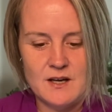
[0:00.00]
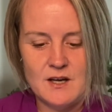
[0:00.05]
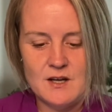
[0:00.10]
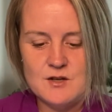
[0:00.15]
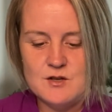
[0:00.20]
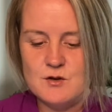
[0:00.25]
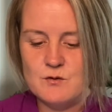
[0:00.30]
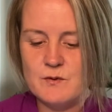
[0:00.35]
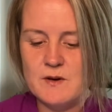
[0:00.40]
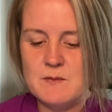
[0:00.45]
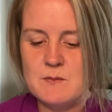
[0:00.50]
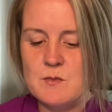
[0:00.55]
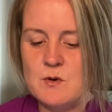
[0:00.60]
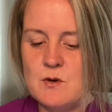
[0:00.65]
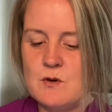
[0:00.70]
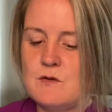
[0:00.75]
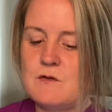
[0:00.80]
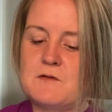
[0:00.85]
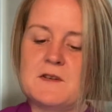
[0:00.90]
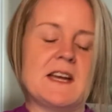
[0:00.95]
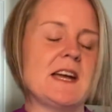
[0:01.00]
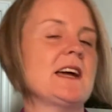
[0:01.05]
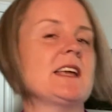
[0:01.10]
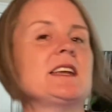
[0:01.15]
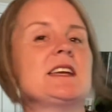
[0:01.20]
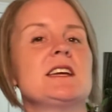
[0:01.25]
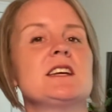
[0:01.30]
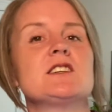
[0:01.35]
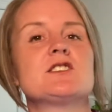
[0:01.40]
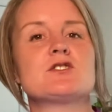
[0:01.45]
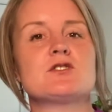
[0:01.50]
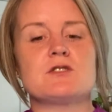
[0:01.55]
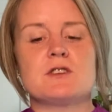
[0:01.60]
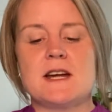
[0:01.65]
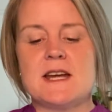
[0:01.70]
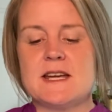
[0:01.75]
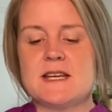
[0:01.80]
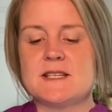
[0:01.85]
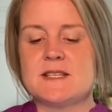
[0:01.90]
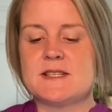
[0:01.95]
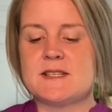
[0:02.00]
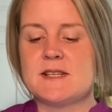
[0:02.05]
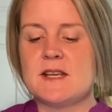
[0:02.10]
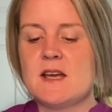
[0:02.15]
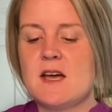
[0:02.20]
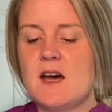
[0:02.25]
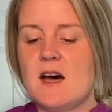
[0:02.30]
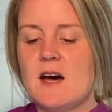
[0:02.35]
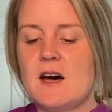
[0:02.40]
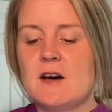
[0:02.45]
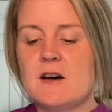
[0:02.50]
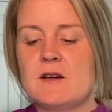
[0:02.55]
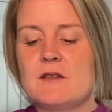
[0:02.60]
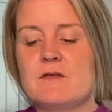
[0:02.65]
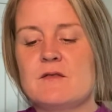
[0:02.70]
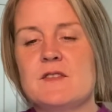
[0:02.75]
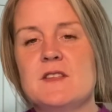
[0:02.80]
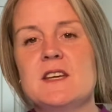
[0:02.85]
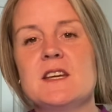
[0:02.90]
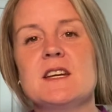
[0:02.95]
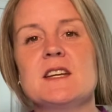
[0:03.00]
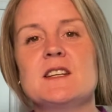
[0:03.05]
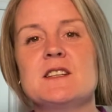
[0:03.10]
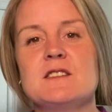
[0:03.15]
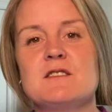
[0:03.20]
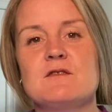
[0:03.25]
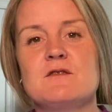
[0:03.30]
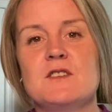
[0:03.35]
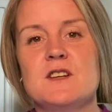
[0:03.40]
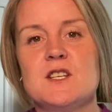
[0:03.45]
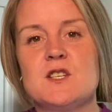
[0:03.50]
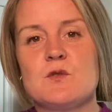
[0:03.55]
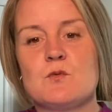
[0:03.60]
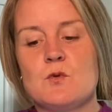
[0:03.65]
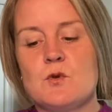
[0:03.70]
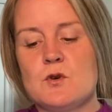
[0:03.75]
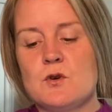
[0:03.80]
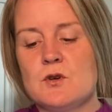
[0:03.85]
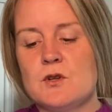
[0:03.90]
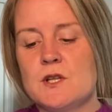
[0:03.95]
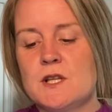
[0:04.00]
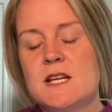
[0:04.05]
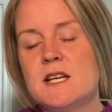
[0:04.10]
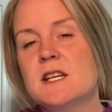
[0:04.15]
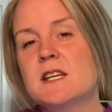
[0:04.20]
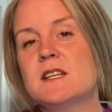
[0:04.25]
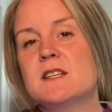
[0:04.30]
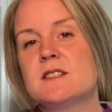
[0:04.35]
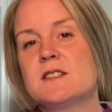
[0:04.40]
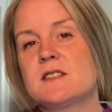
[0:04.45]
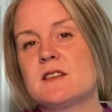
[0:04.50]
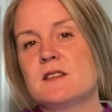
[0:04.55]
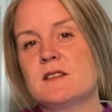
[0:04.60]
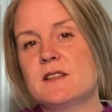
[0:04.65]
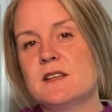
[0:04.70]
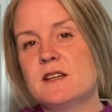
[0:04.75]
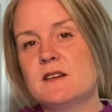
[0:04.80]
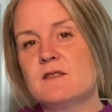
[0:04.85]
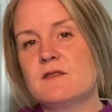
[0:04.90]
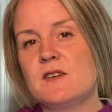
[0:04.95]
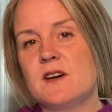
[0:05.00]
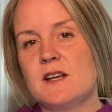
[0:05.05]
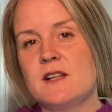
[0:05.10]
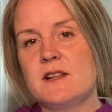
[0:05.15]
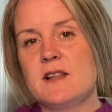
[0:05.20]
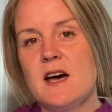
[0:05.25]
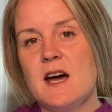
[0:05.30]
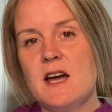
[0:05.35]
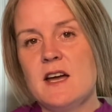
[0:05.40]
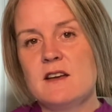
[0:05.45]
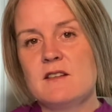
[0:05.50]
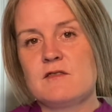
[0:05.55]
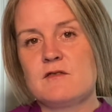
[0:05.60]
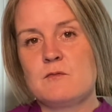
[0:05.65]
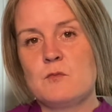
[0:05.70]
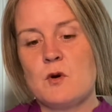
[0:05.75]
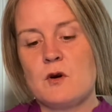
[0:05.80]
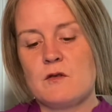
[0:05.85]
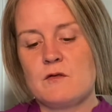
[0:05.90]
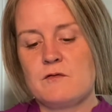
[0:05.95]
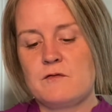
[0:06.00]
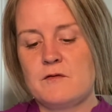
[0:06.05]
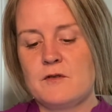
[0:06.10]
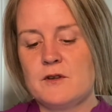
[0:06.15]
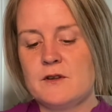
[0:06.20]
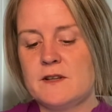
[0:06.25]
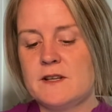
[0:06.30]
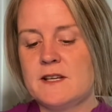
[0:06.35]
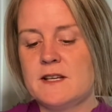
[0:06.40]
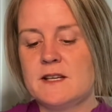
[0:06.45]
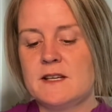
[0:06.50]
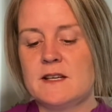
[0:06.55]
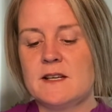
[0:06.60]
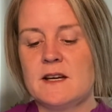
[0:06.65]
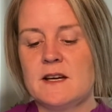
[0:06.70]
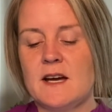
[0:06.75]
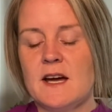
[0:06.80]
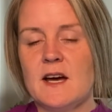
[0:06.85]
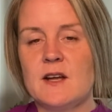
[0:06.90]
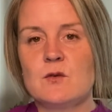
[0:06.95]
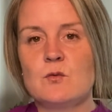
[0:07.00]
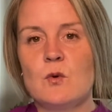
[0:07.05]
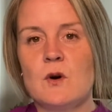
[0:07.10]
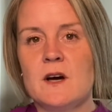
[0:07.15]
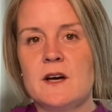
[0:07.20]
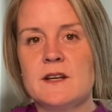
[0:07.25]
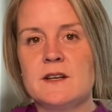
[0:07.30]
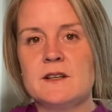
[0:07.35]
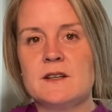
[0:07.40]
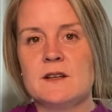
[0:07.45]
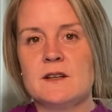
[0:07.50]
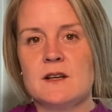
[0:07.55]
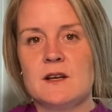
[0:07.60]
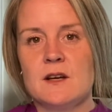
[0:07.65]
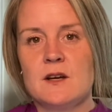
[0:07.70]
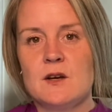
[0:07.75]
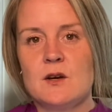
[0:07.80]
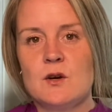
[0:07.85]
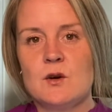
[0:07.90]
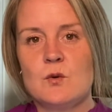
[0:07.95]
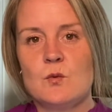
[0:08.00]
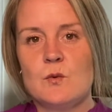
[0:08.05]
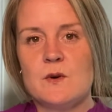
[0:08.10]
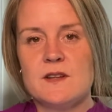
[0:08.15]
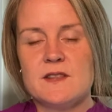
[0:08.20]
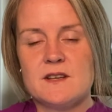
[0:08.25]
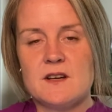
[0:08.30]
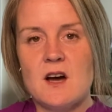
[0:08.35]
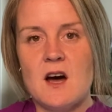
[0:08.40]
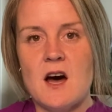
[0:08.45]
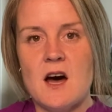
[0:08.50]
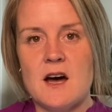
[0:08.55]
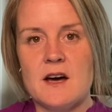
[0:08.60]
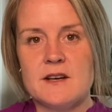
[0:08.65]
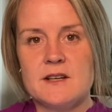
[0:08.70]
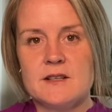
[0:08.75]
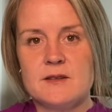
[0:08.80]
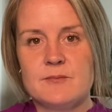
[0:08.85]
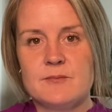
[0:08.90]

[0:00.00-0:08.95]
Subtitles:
to remove any trace of the individual is to live a life more fully at one with God.